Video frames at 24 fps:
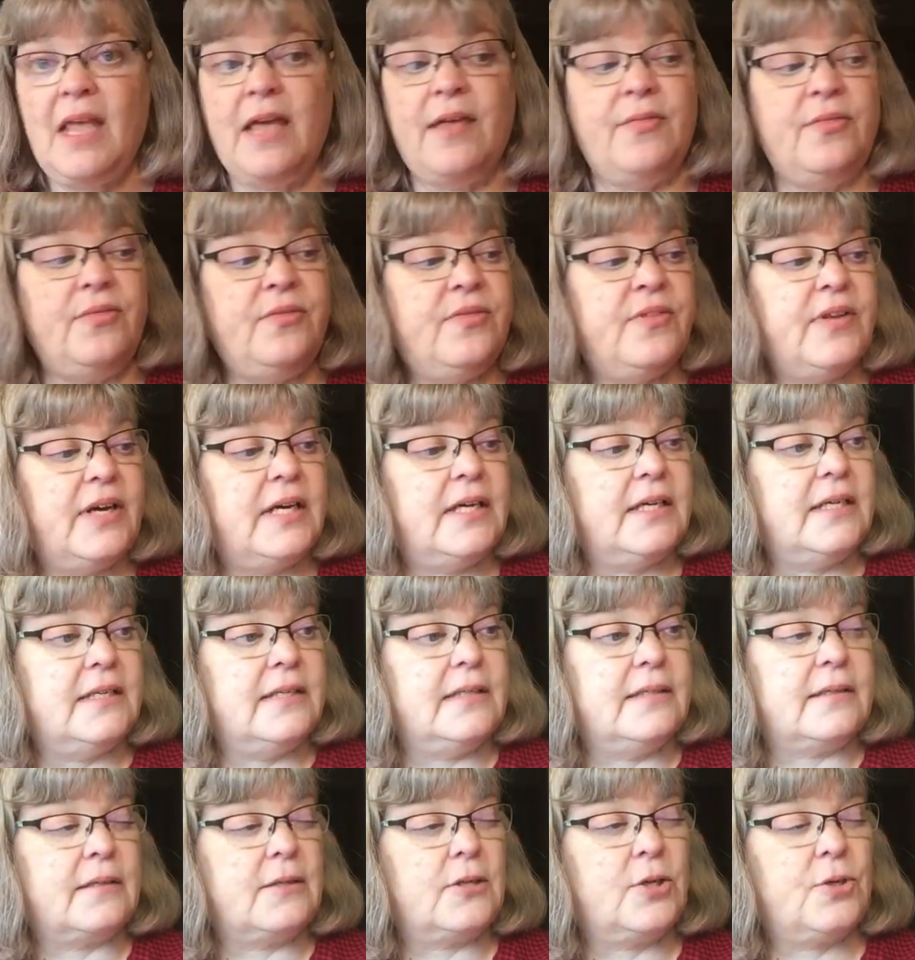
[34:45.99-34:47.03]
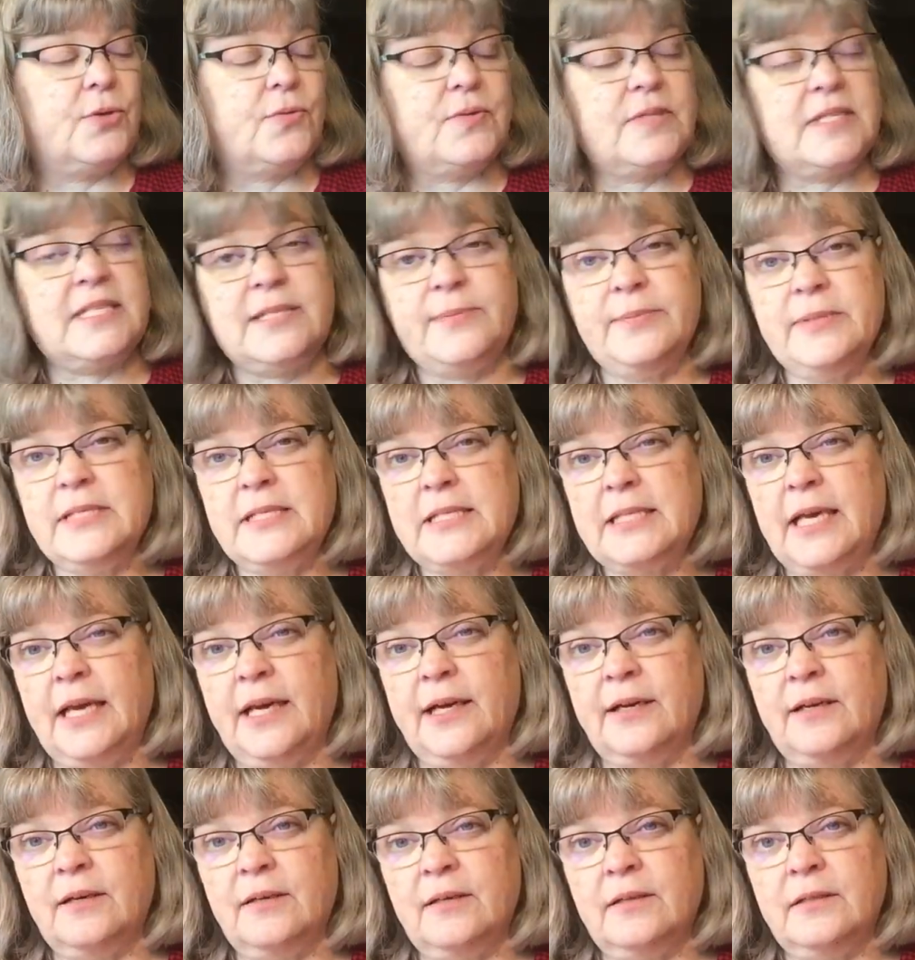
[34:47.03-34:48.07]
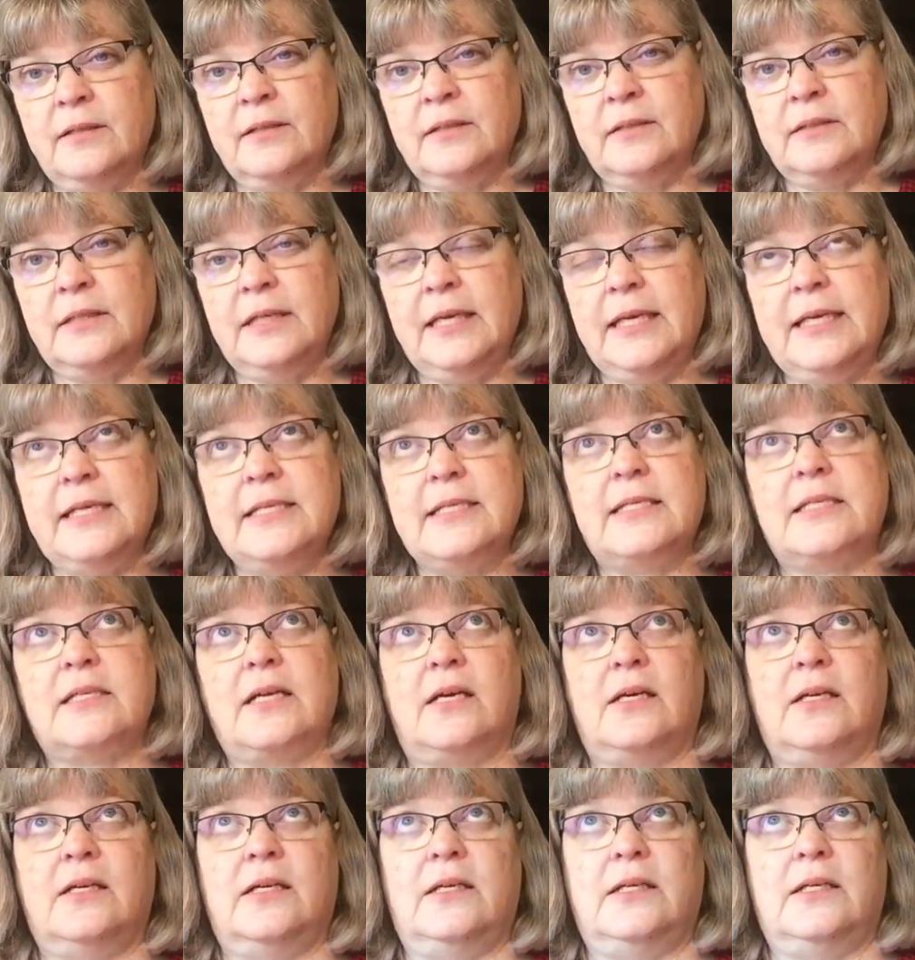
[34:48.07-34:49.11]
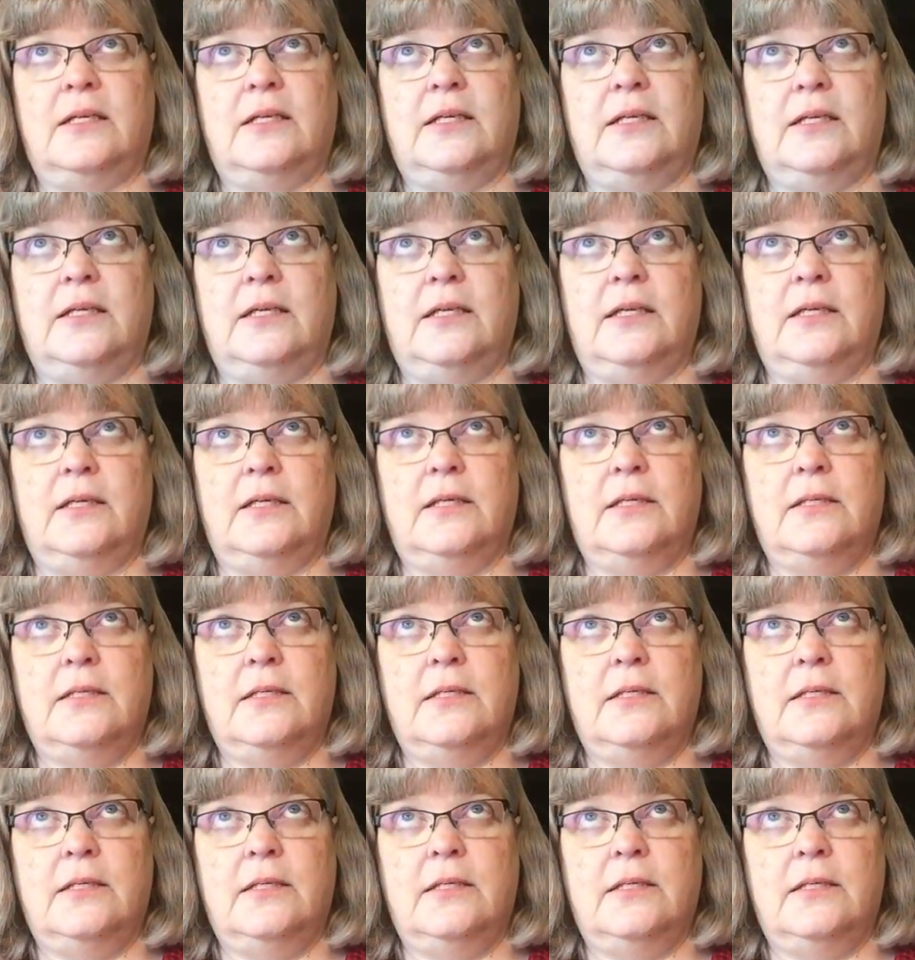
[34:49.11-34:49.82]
The Christmas Carol is on